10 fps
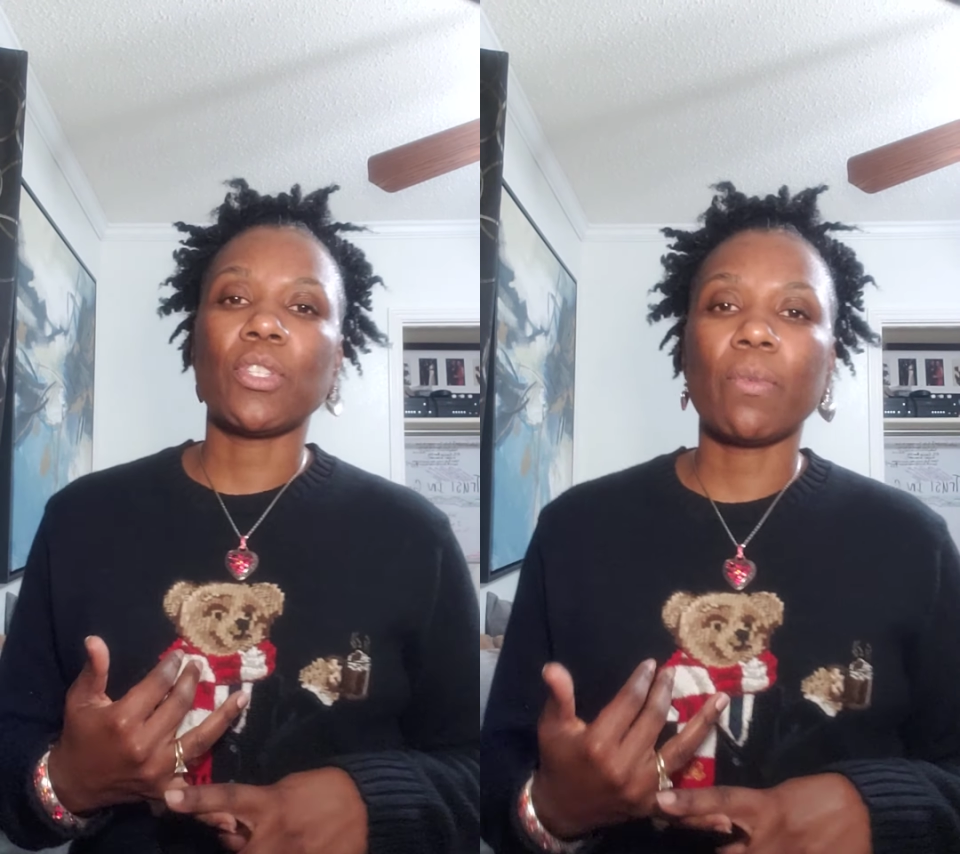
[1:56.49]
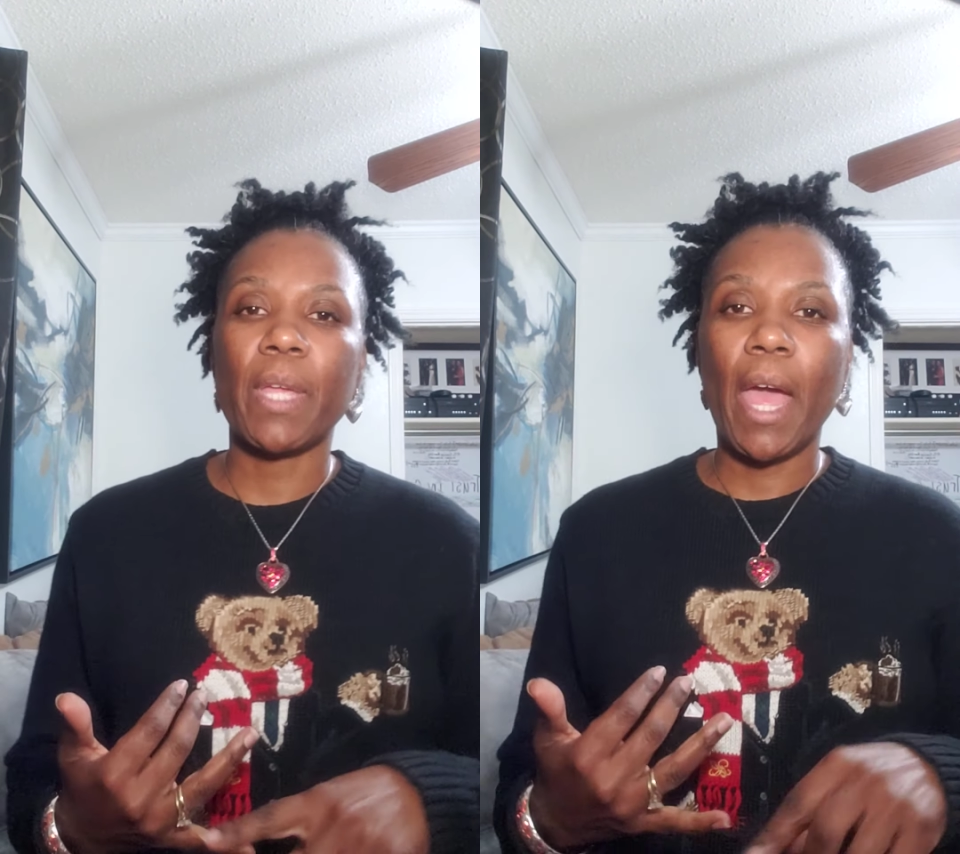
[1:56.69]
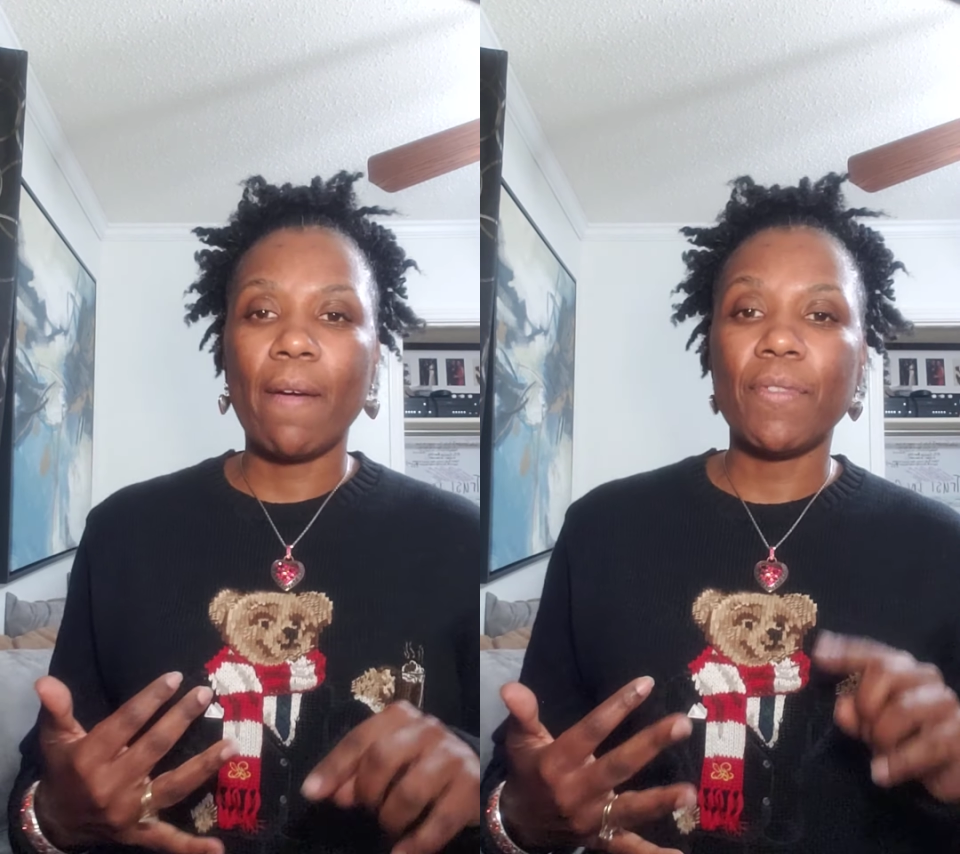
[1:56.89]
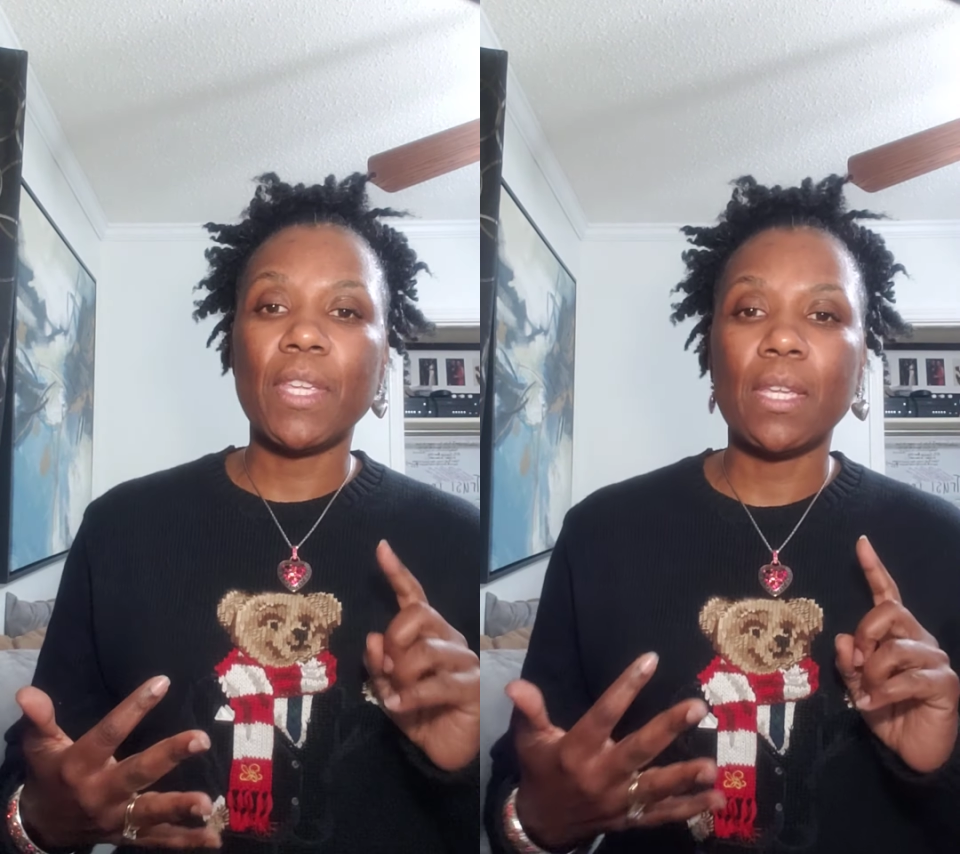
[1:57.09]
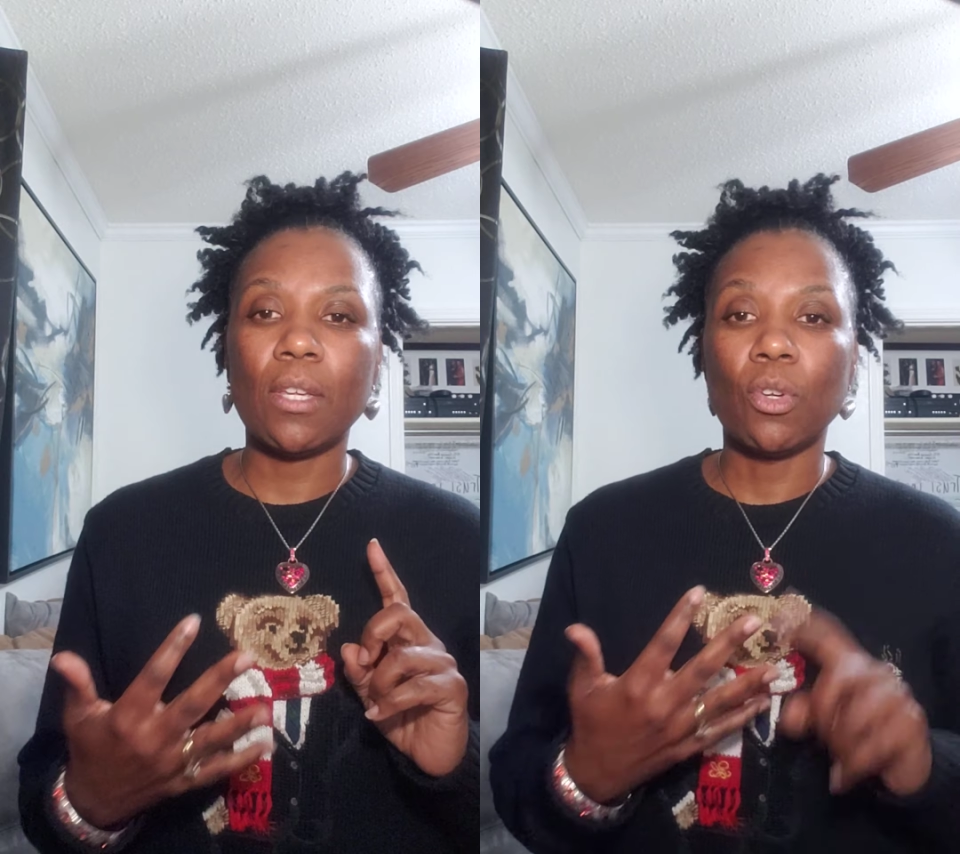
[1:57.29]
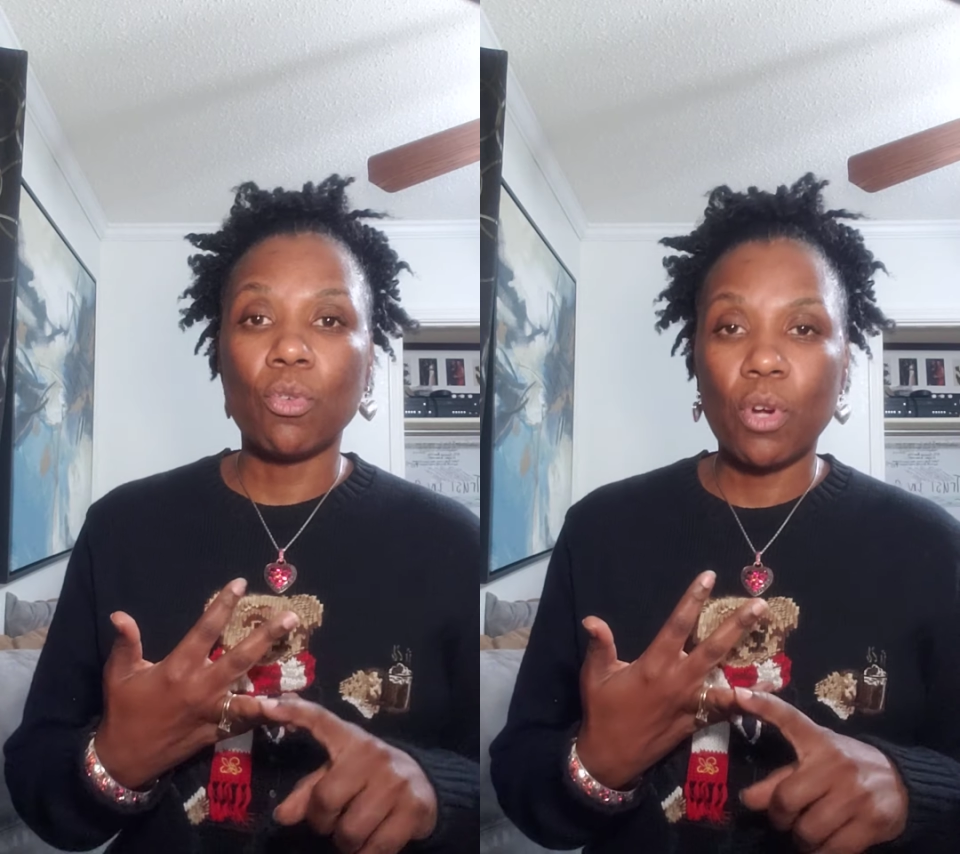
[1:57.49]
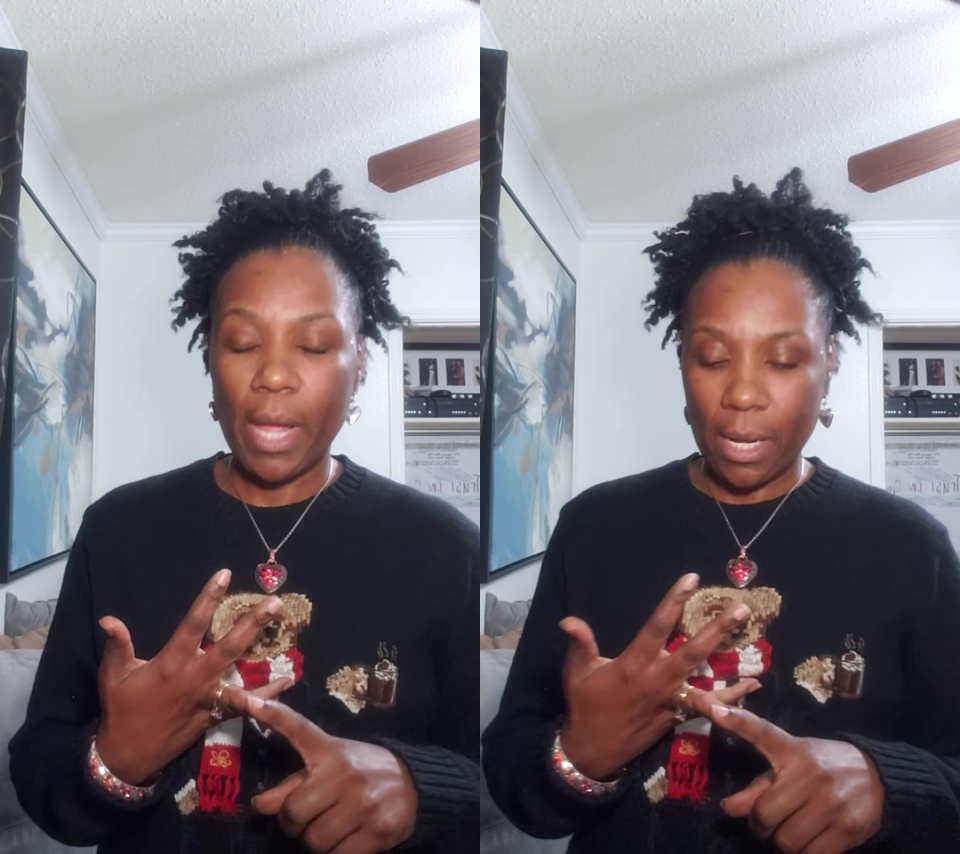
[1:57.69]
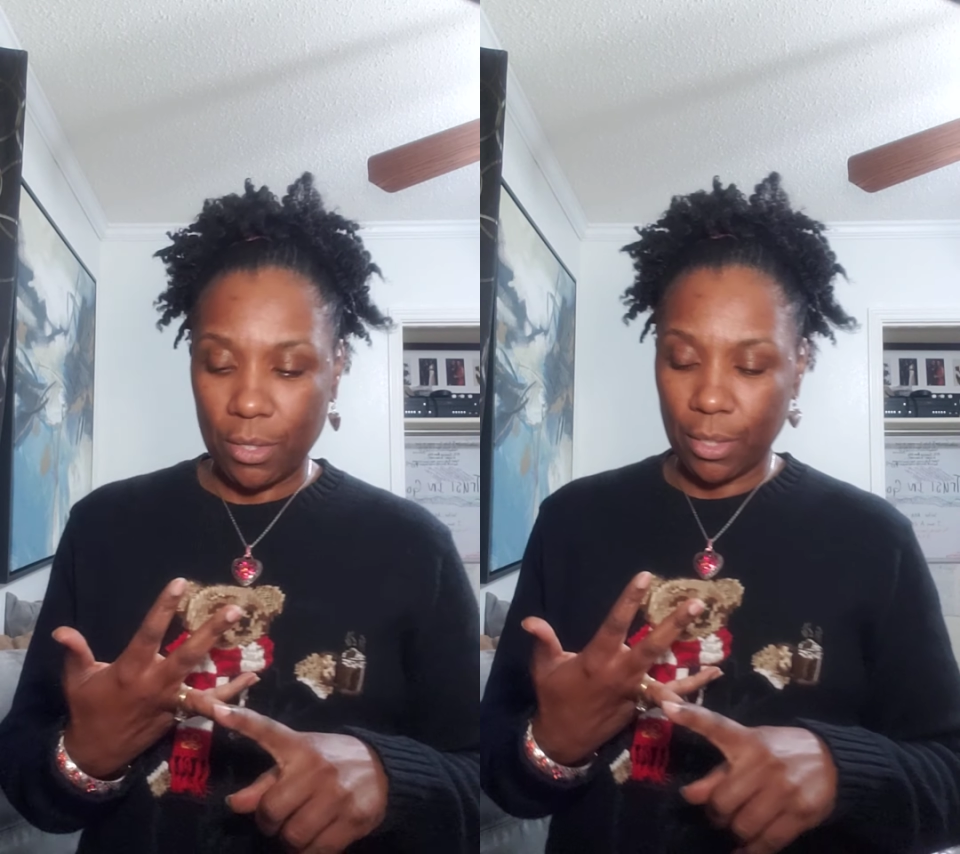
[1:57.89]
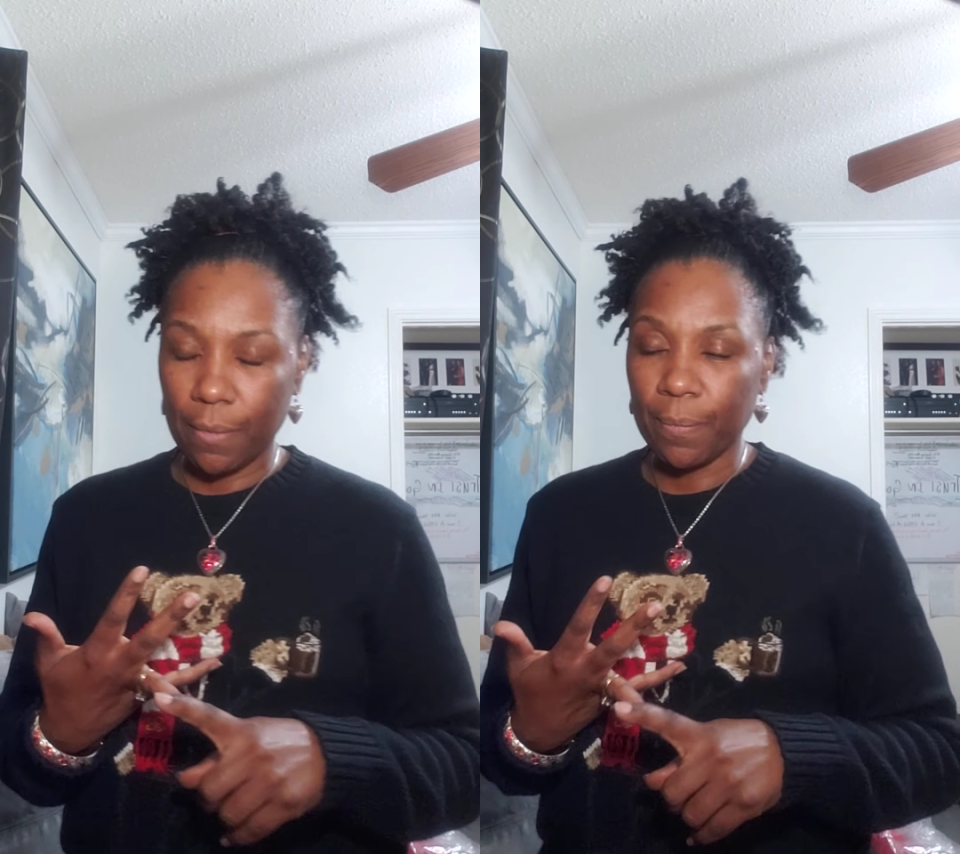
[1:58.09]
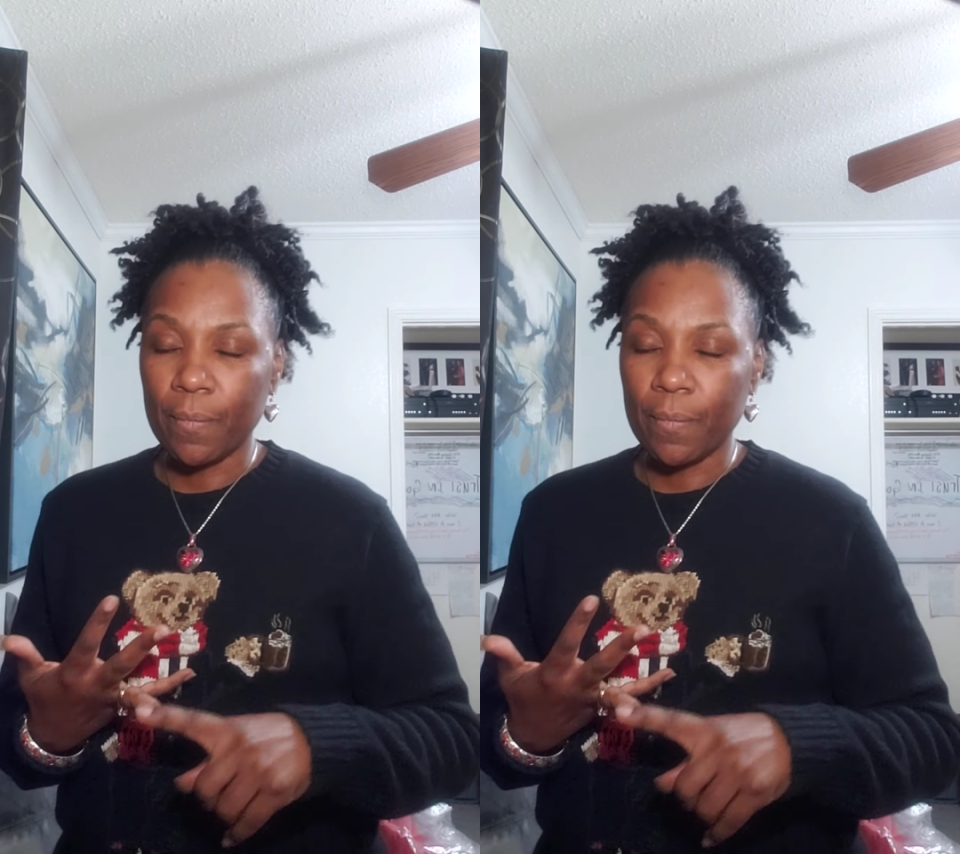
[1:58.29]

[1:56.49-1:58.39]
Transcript: So we have the Google Calendar.